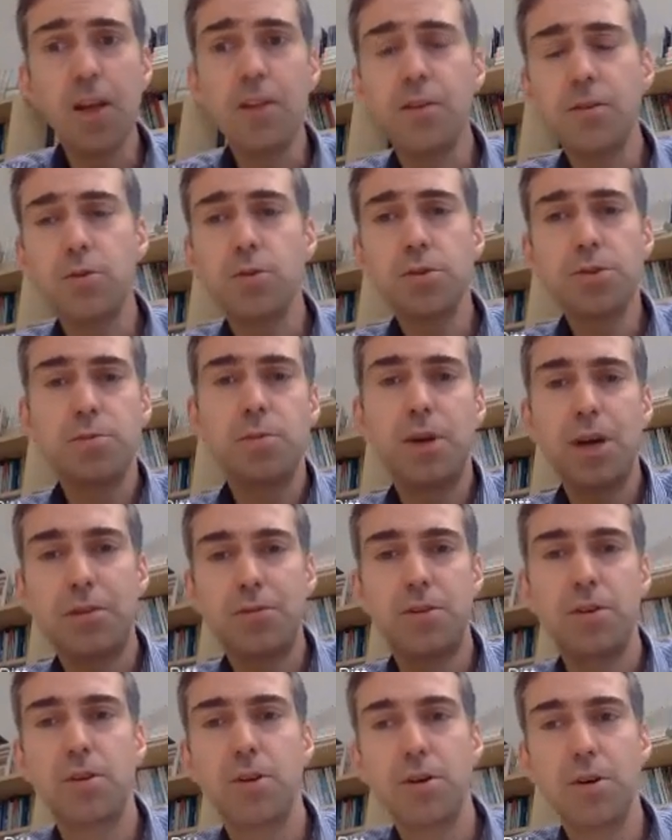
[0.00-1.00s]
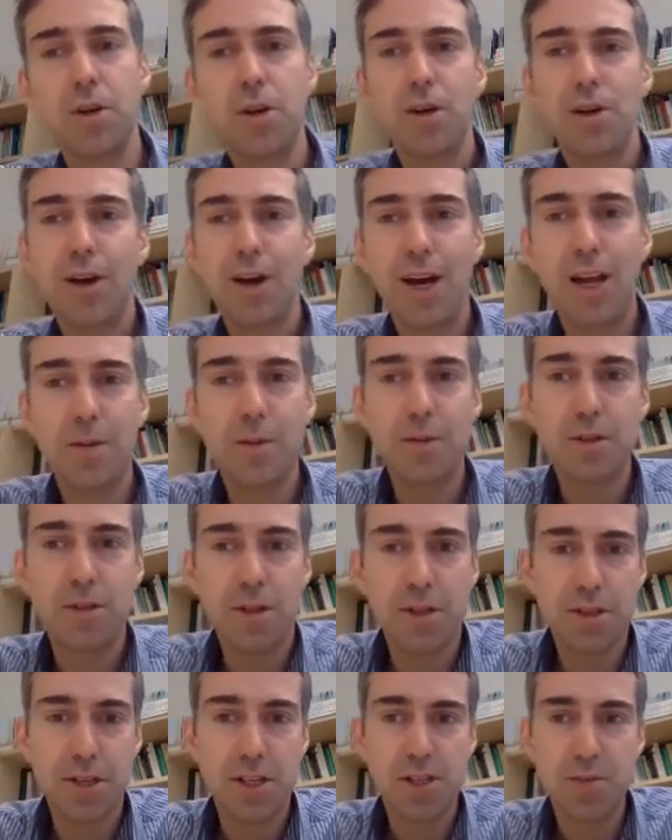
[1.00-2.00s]
And of course, we have the other element of
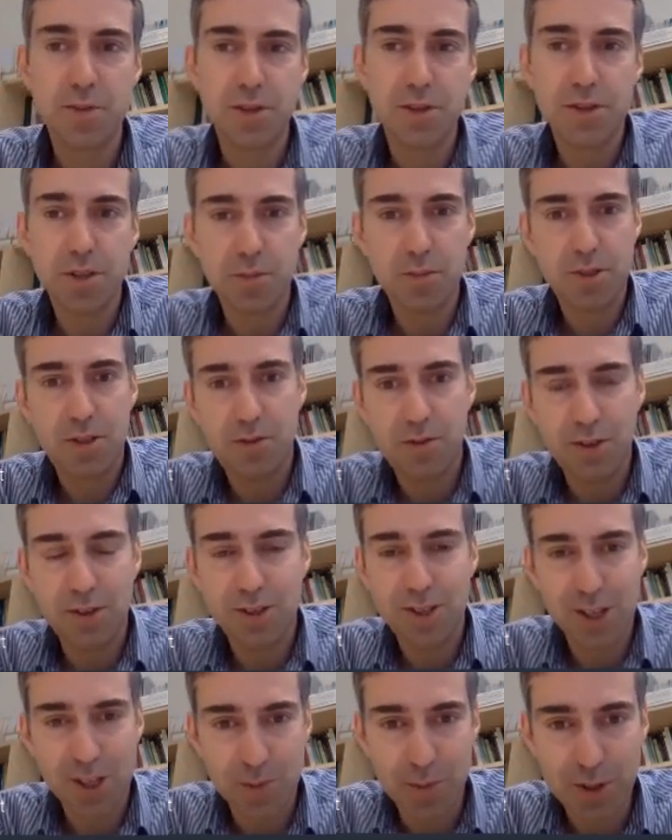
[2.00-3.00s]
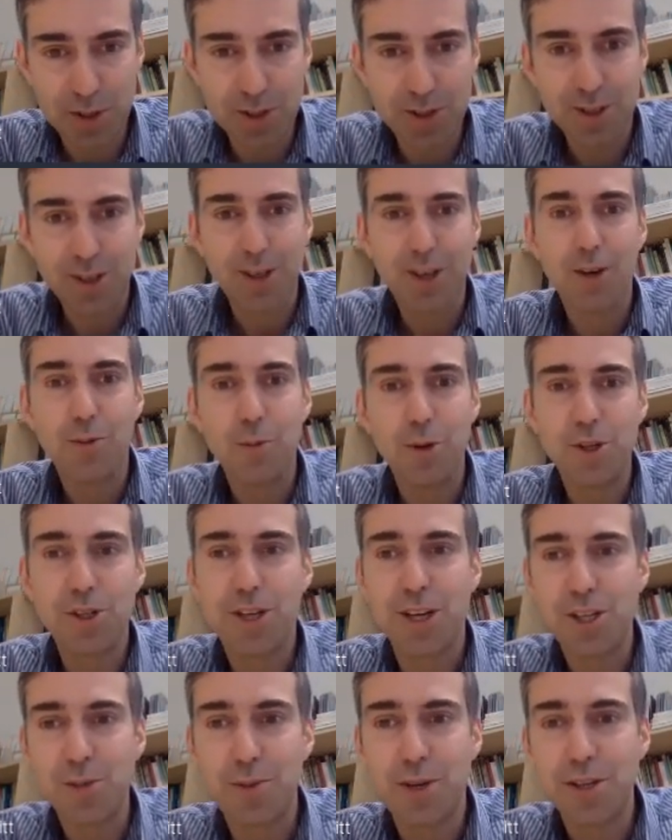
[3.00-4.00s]
the assessment, the summative assessment, which
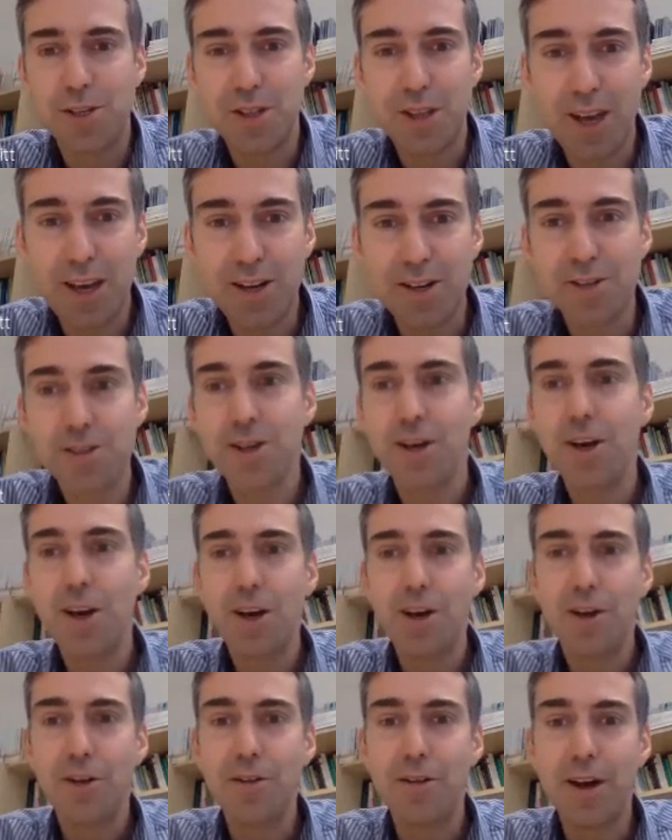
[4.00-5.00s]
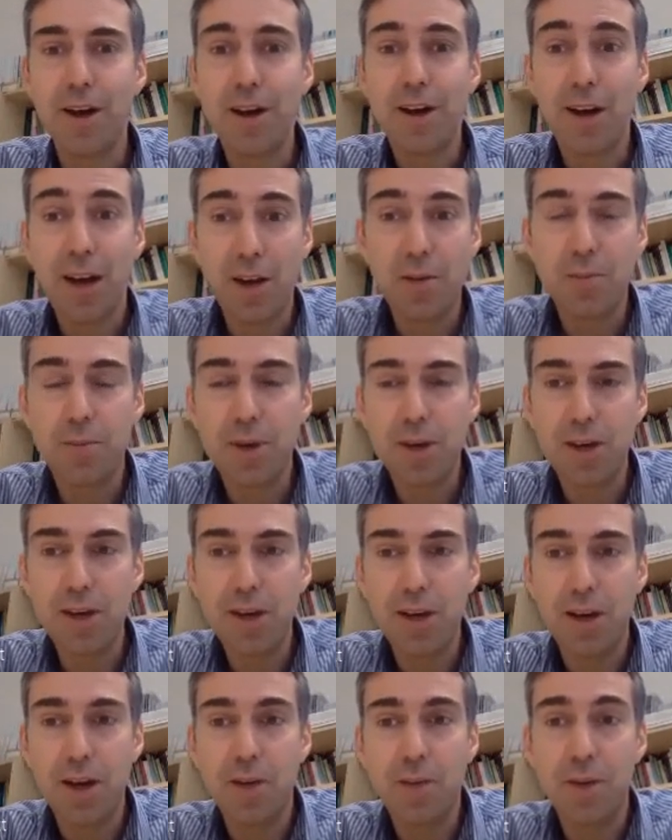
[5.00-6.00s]
takes place at the end. That can
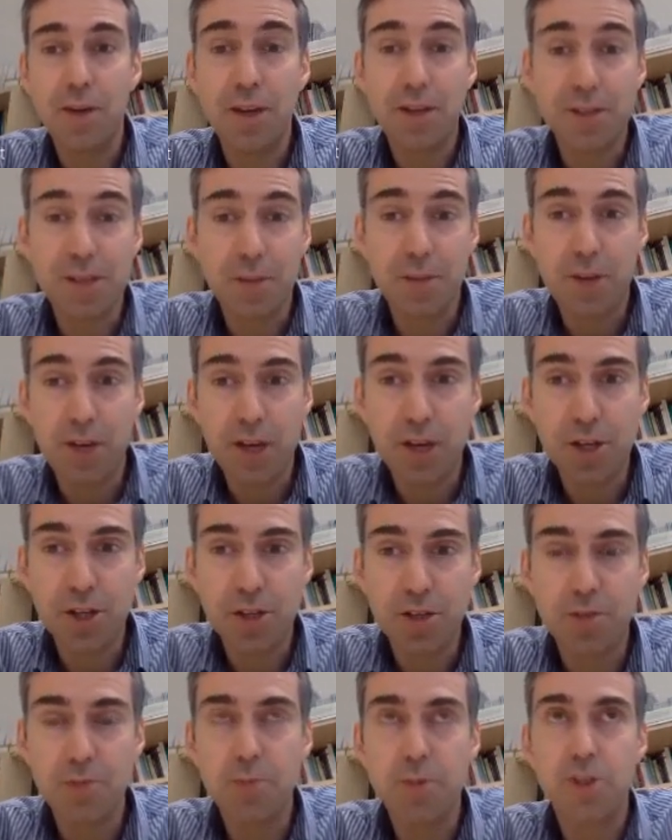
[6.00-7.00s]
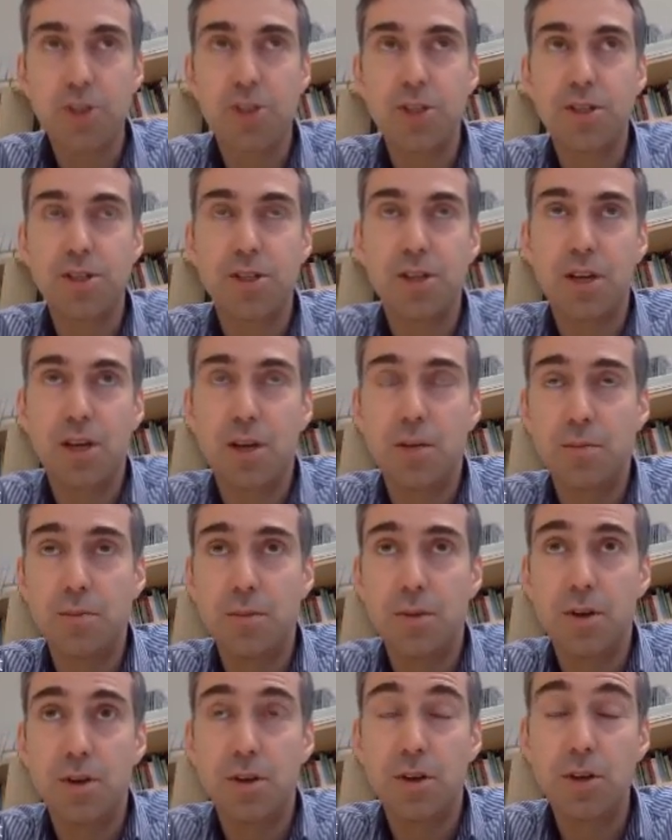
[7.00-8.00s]
be an examination, which is
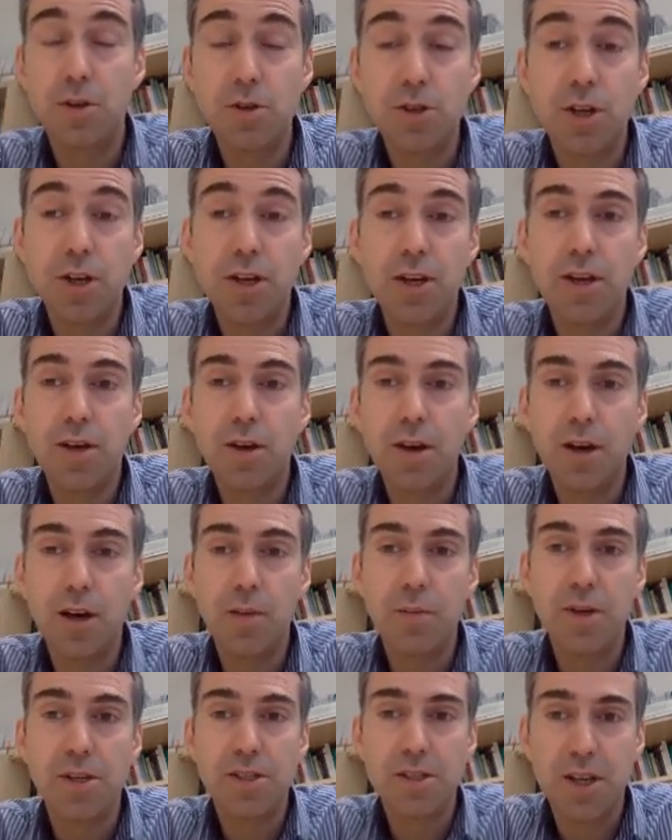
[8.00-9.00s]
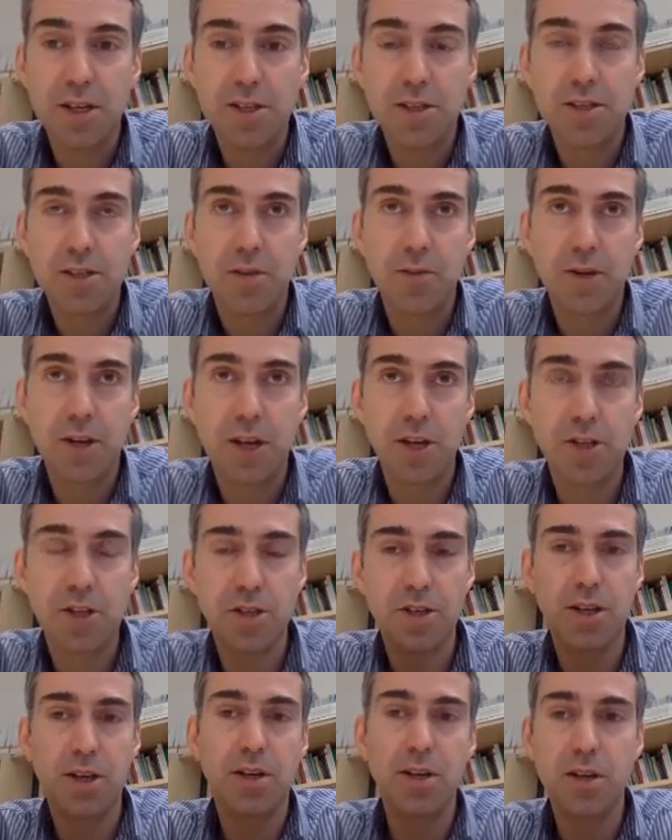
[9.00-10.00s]
usually a SAT
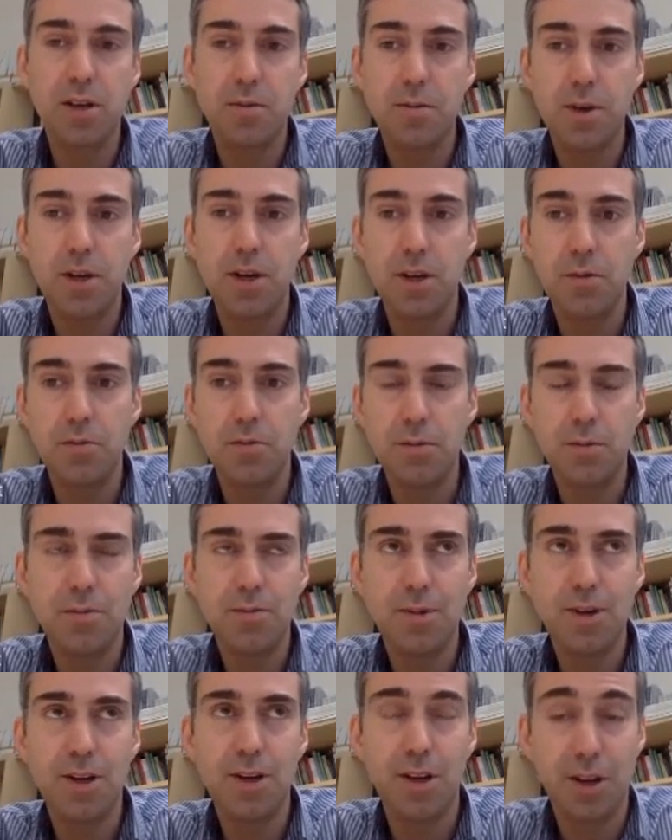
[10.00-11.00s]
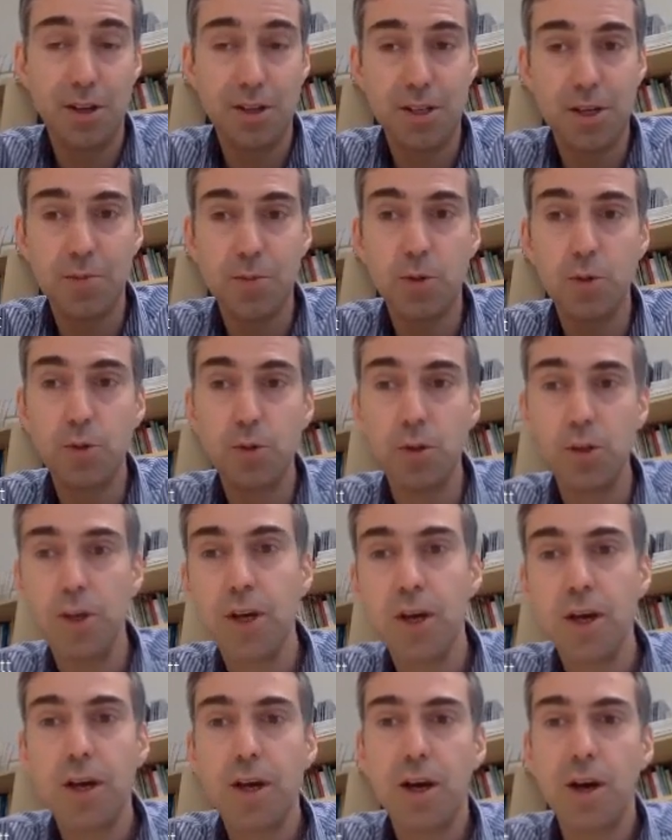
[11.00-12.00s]
examination in an exam hall,
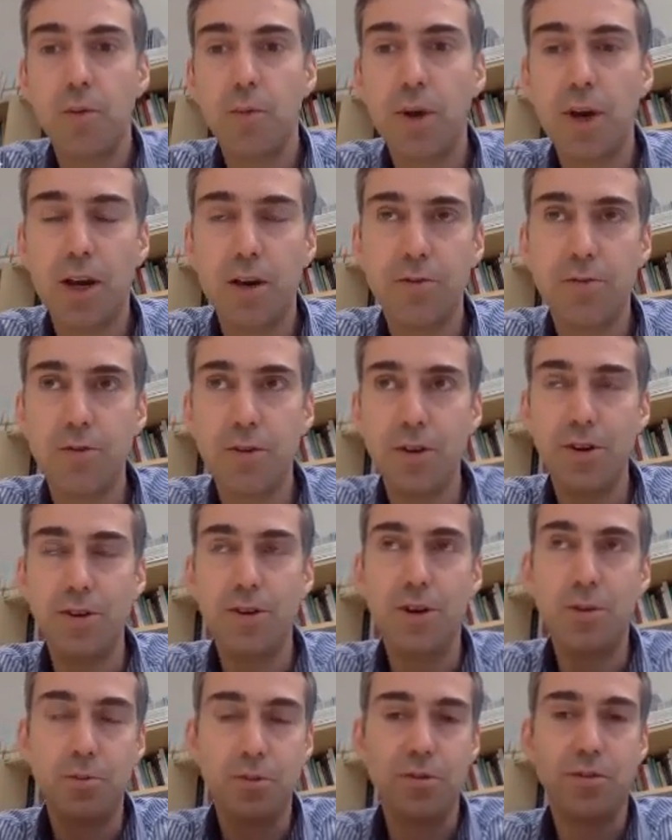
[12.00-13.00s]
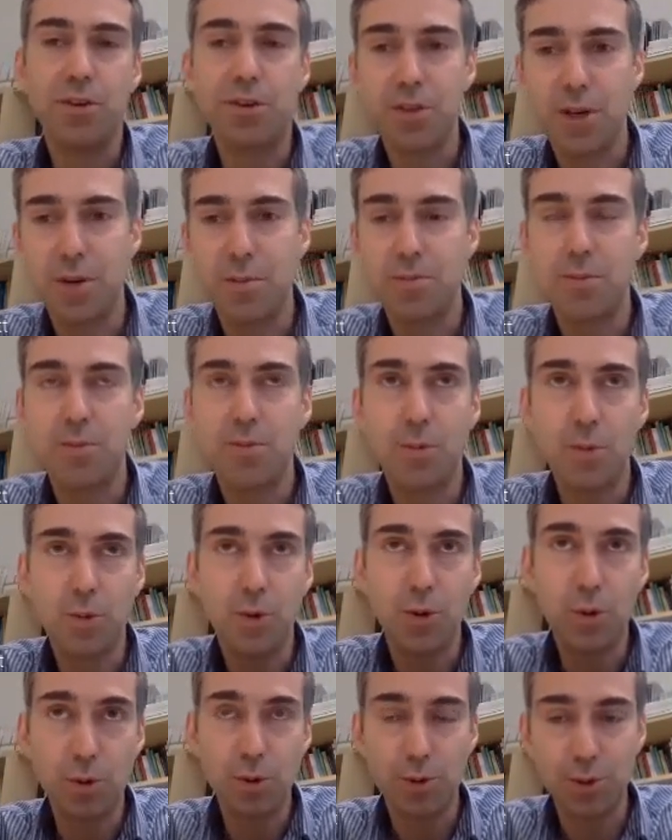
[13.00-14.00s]
and we have a number of exam
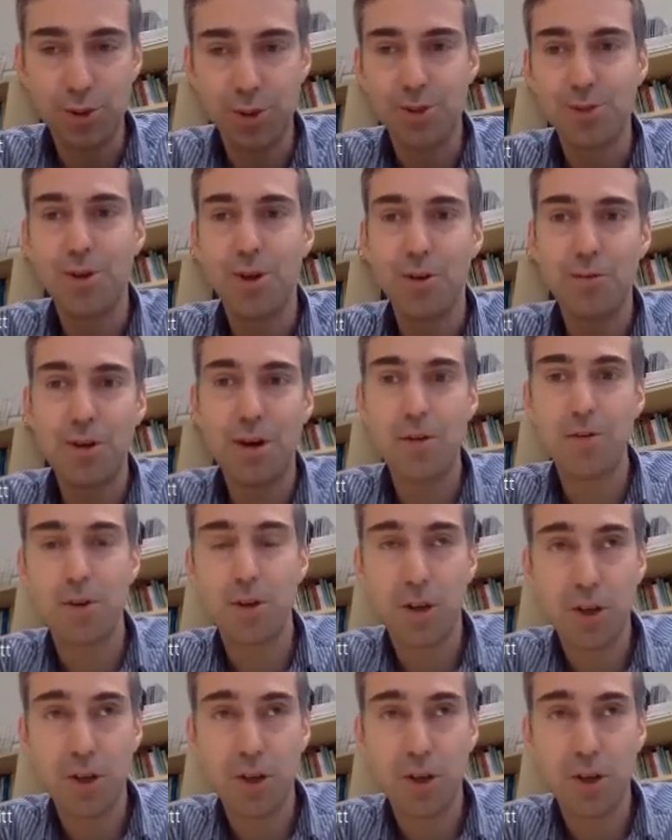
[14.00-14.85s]
halls around the